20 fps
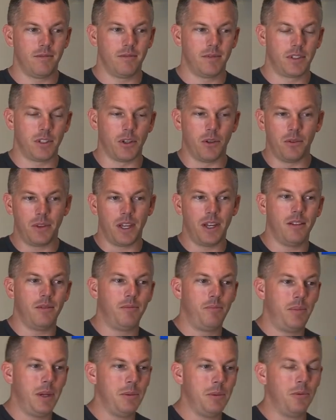so
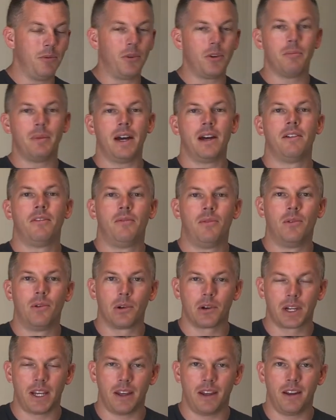people want to buy
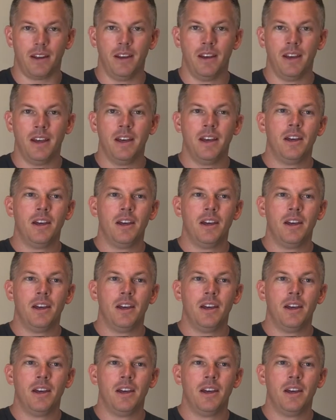4K,